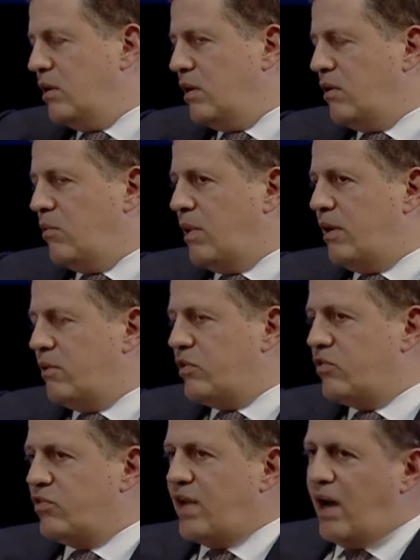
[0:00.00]
whether it's
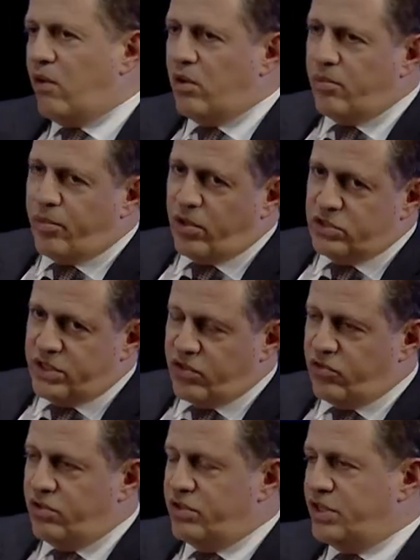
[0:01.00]
sour
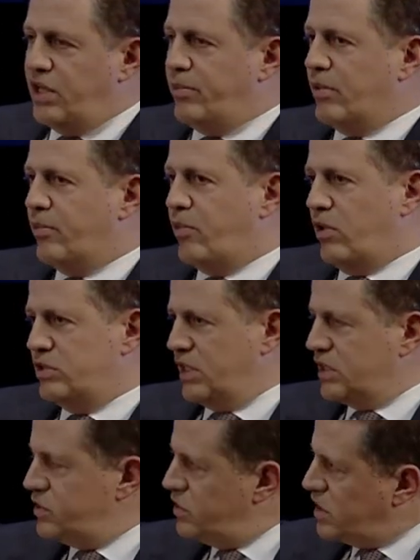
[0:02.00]
projects or deeper
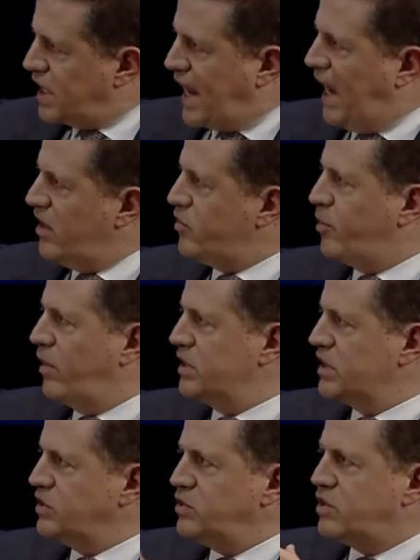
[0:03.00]
projects or gas
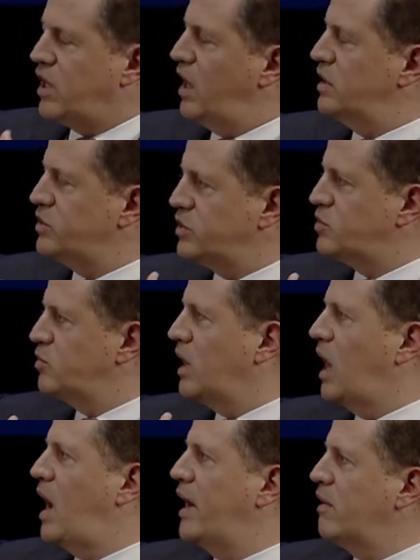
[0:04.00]
projects, you can't just
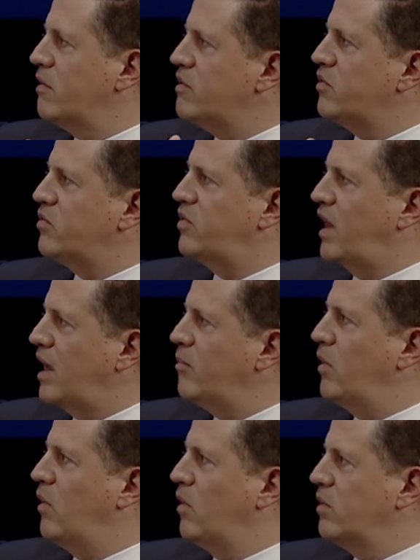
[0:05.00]
rely on the same
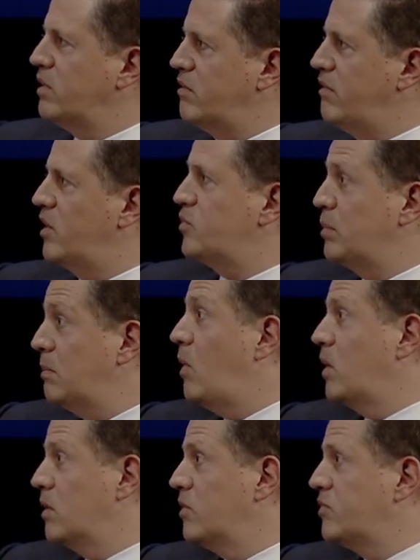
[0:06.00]
old investment
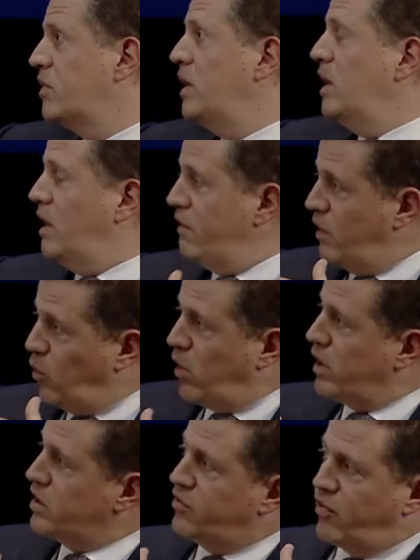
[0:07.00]
models that
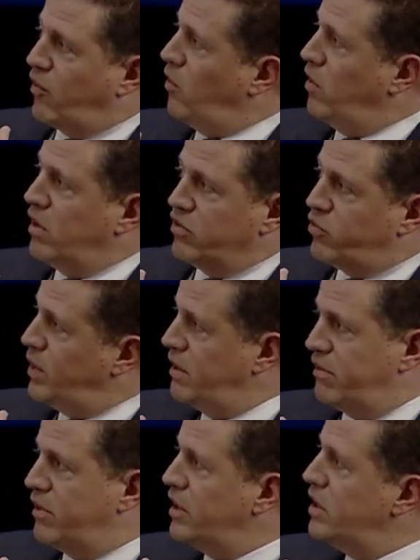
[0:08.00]
worked for oil 20,
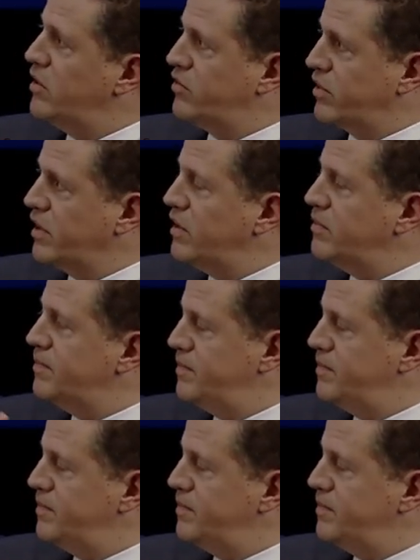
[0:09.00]
30 years ago.